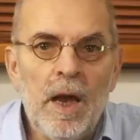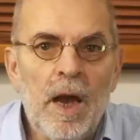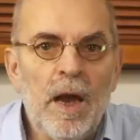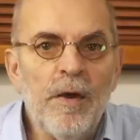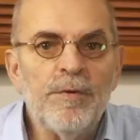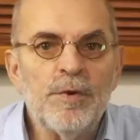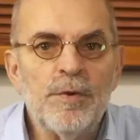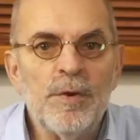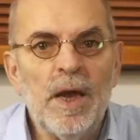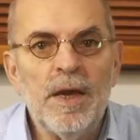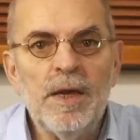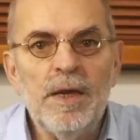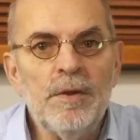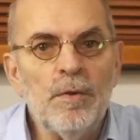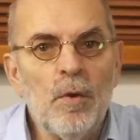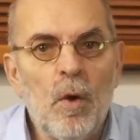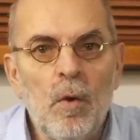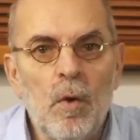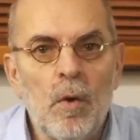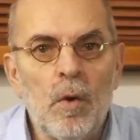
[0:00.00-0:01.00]
I've tried it
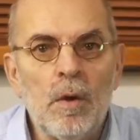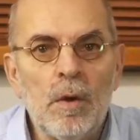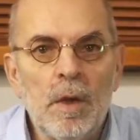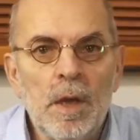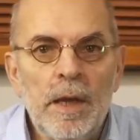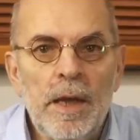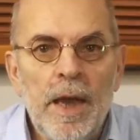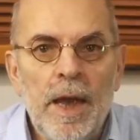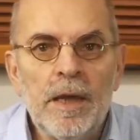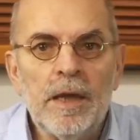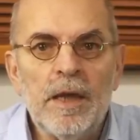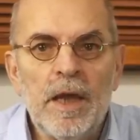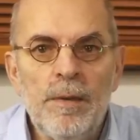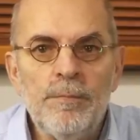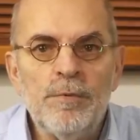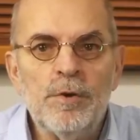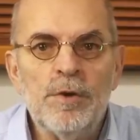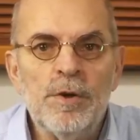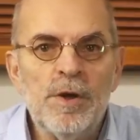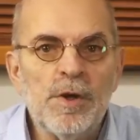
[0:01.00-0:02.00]
all and
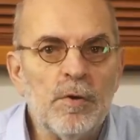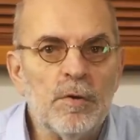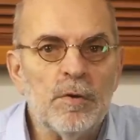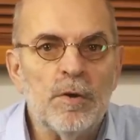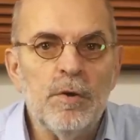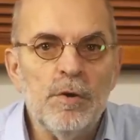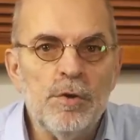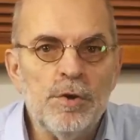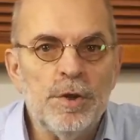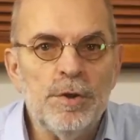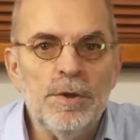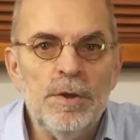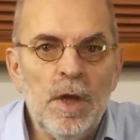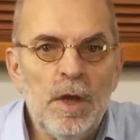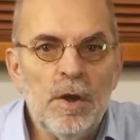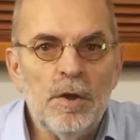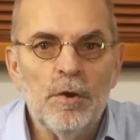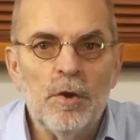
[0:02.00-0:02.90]
came to the conclusion